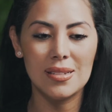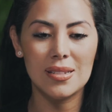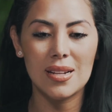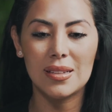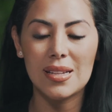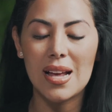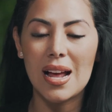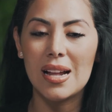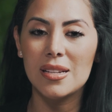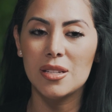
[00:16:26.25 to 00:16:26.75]
he's
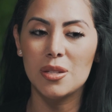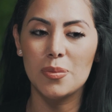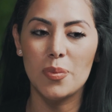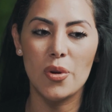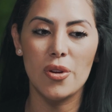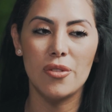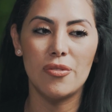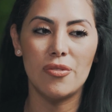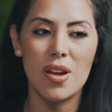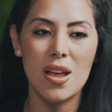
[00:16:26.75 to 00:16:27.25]
Natalia's
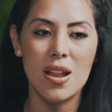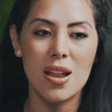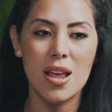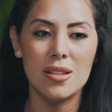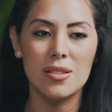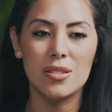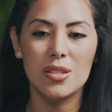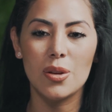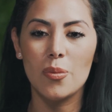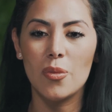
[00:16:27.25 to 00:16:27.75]
boyfriend,
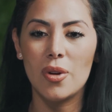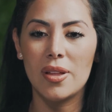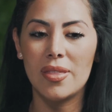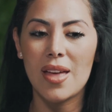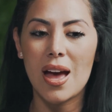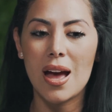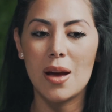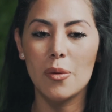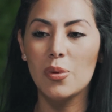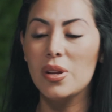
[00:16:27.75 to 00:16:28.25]
and someone
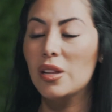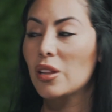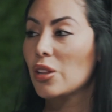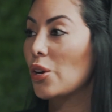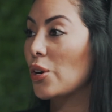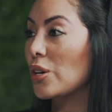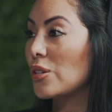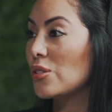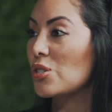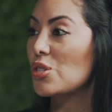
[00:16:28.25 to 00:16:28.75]
that we
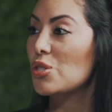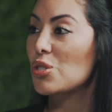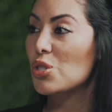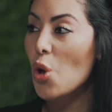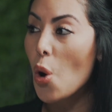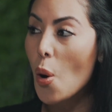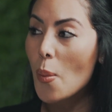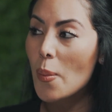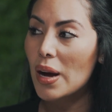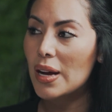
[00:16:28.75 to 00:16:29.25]
learned
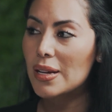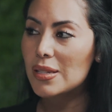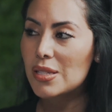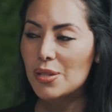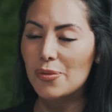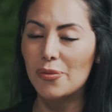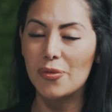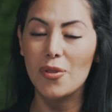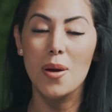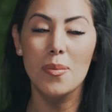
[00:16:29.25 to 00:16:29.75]
so much
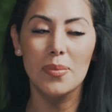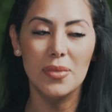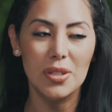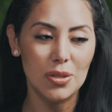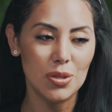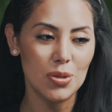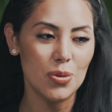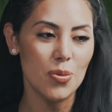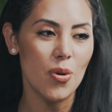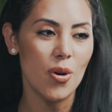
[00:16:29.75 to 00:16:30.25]
from the
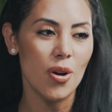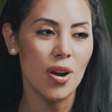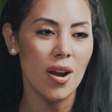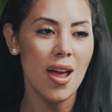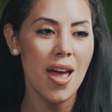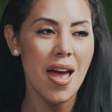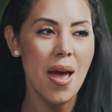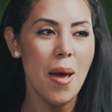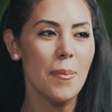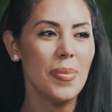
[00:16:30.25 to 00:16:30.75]
tour.
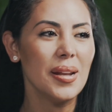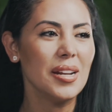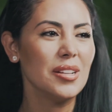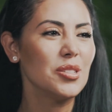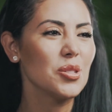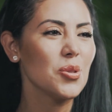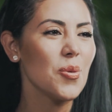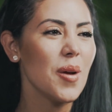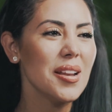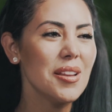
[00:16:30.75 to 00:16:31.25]
Been
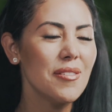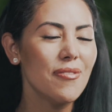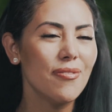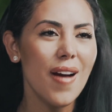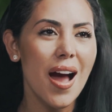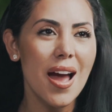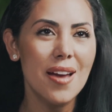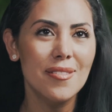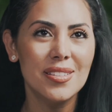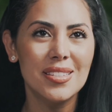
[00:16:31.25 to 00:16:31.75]
in
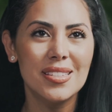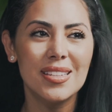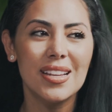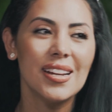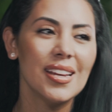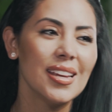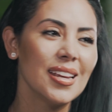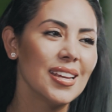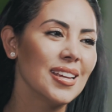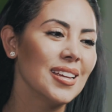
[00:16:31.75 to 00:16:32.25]
25
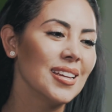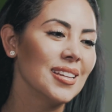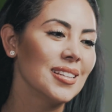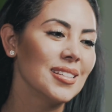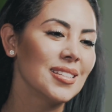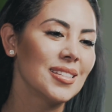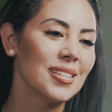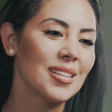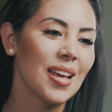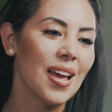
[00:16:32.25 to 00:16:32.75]

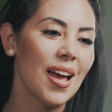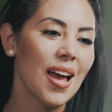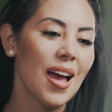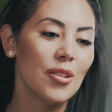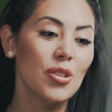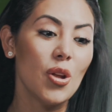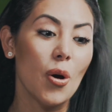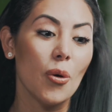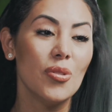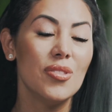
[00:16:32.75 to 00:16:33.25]
cities,
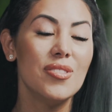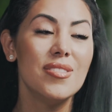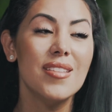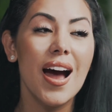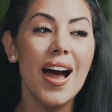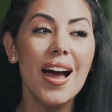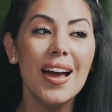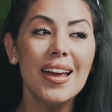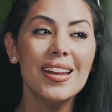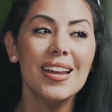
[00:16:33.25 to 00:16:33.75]

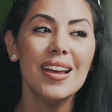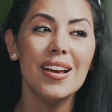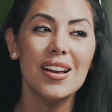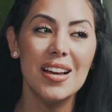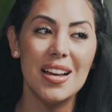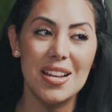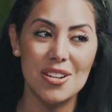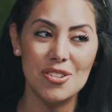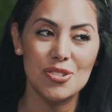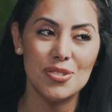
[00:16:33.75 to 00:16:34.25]
9
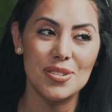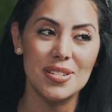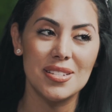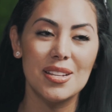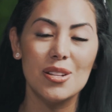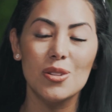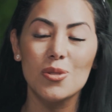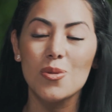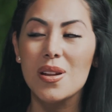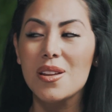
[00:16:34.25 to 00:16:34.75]

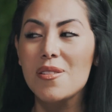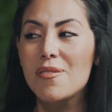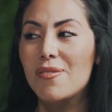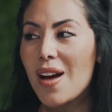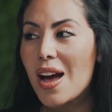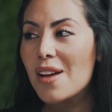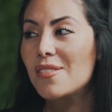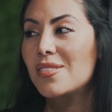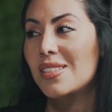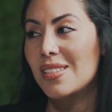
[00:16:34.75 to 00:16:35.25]
countries and
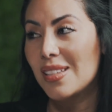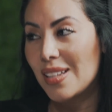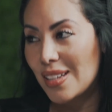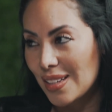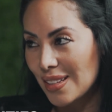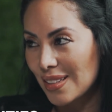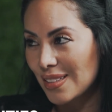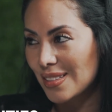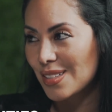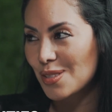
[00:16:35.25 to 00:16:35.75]
25
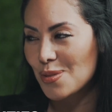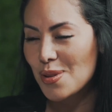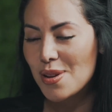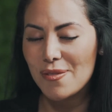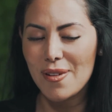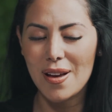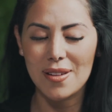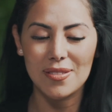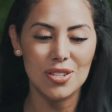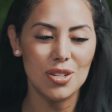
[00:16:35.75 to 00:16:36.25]
cities,
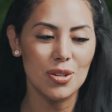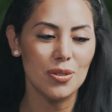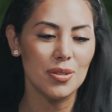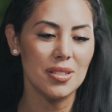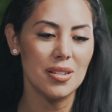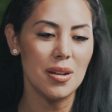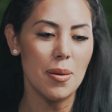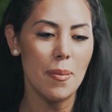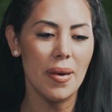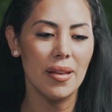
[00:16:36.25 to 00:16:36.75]
25
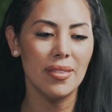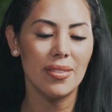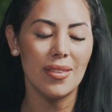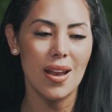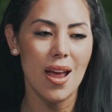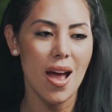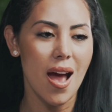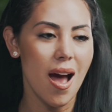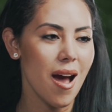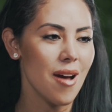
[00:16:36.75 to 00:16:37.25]
shows in a month
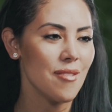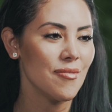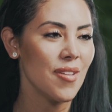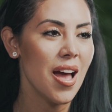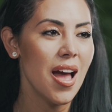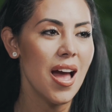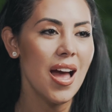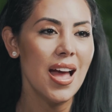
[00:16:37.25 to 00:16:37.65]
and a half.